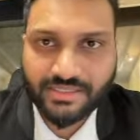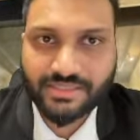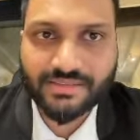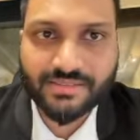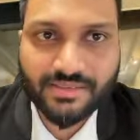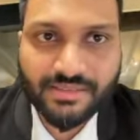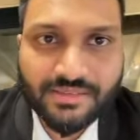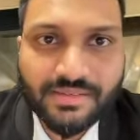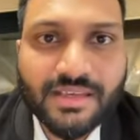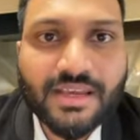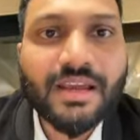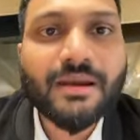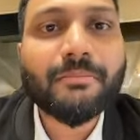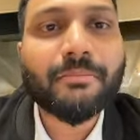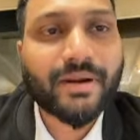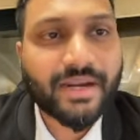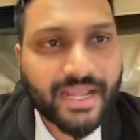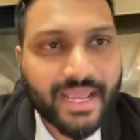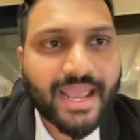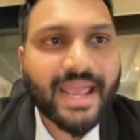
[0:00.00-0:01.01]
reasons,
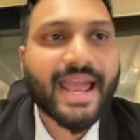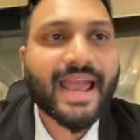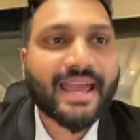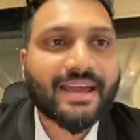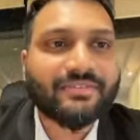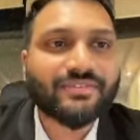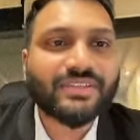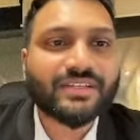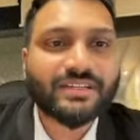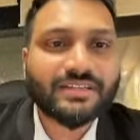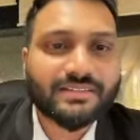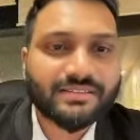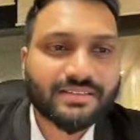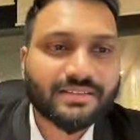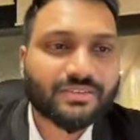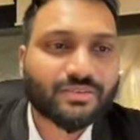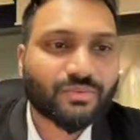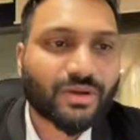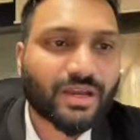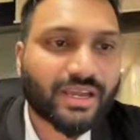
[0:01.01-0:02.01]
but I have the
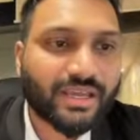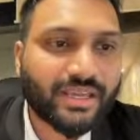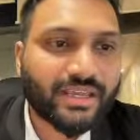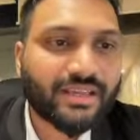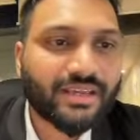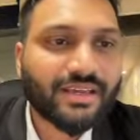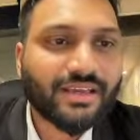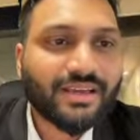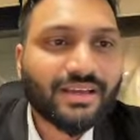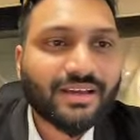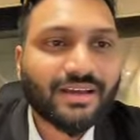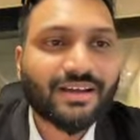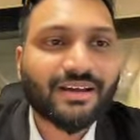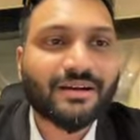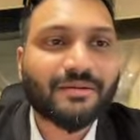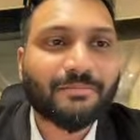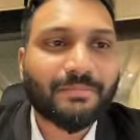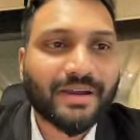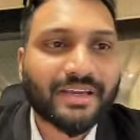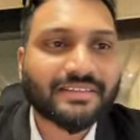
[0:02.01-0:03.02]
reasons why
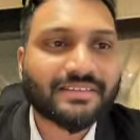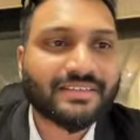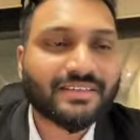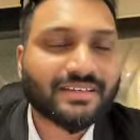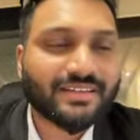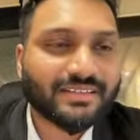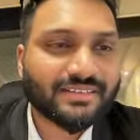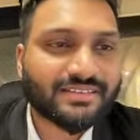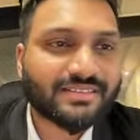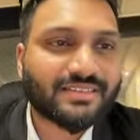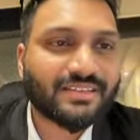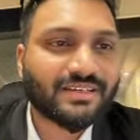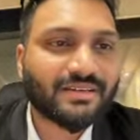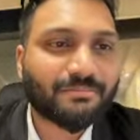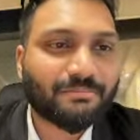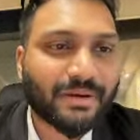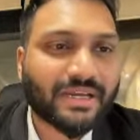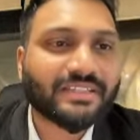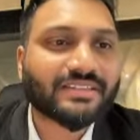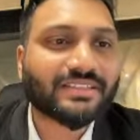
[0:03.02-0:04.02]
Python is the
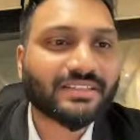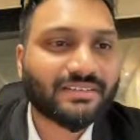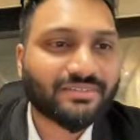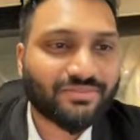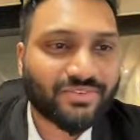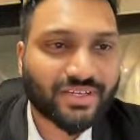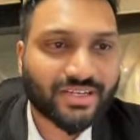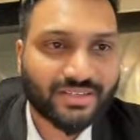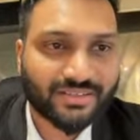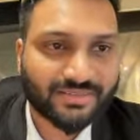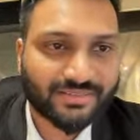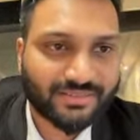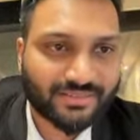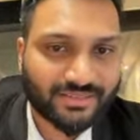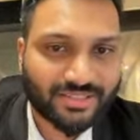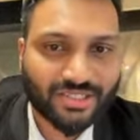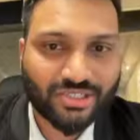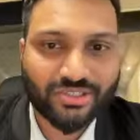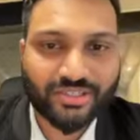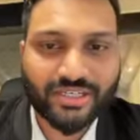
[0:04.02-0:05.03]
Python for us.
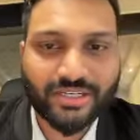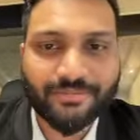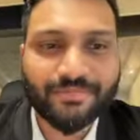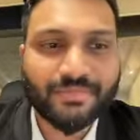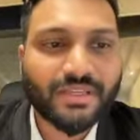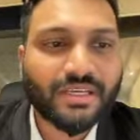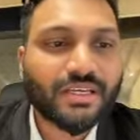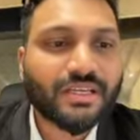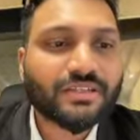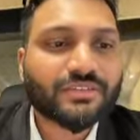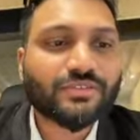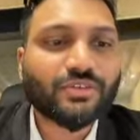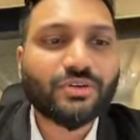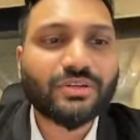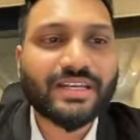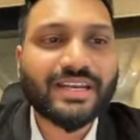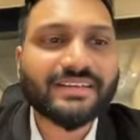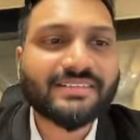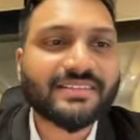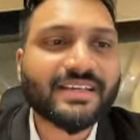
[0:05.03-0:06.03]
Okay, so
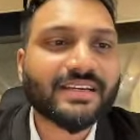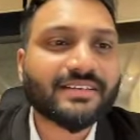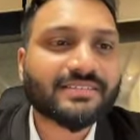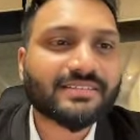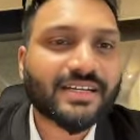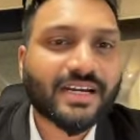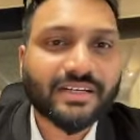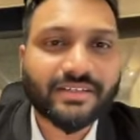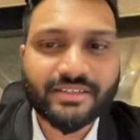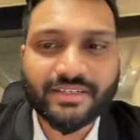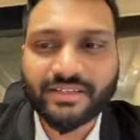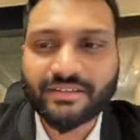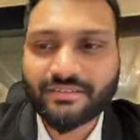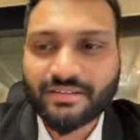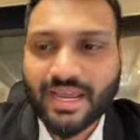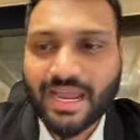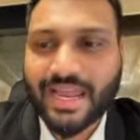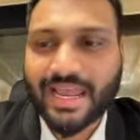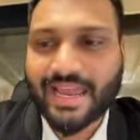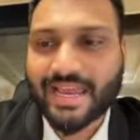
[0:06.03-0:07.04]
let's get started.
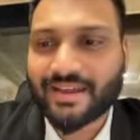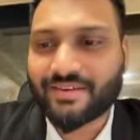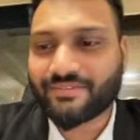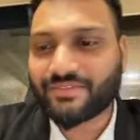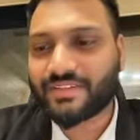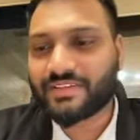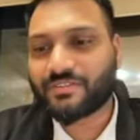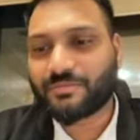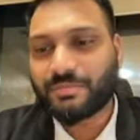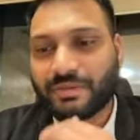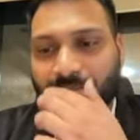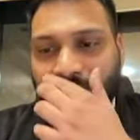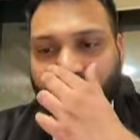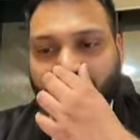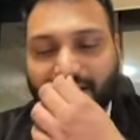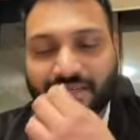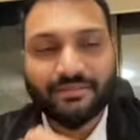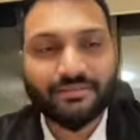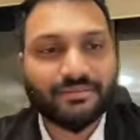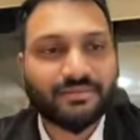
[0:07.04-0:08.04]
I have this PPT.